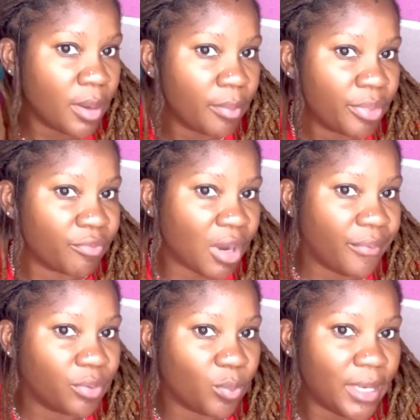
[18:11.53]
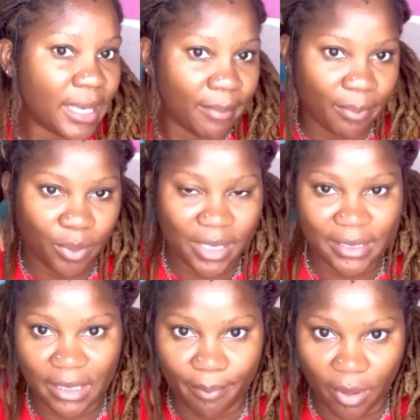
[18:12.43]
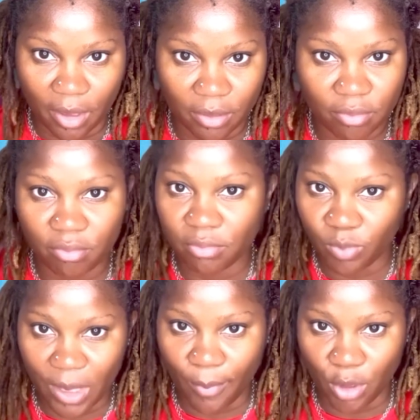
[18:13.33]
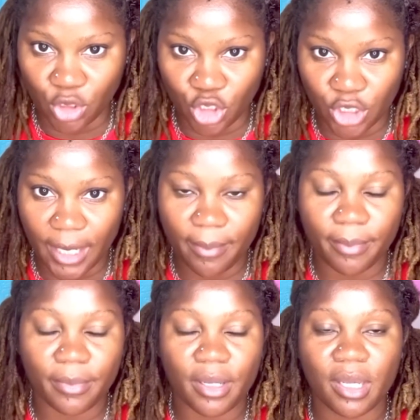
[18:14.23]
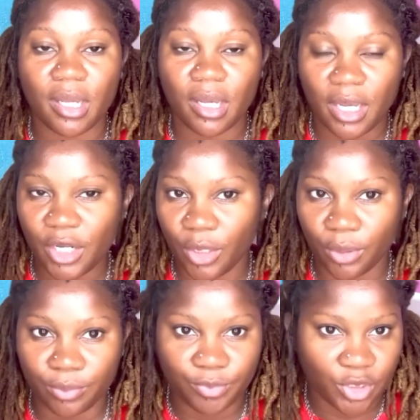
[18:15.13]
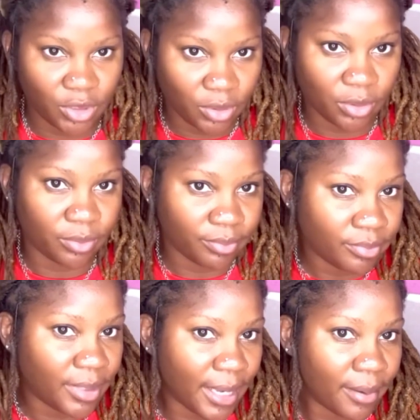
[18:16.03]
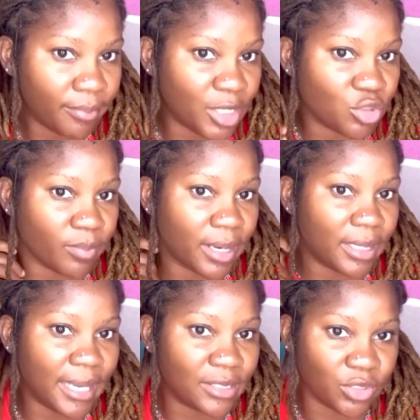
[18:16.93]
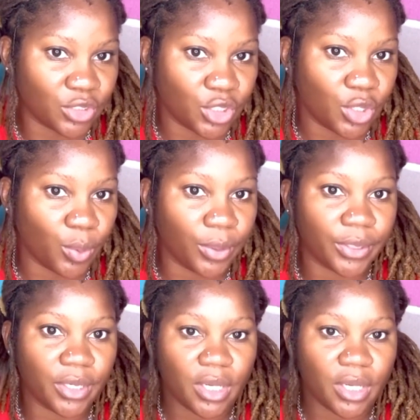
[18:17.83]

throughout the week, I may put this in a bun when I'm going to the gym, you know, just to, yeah, make sure my ends are secured.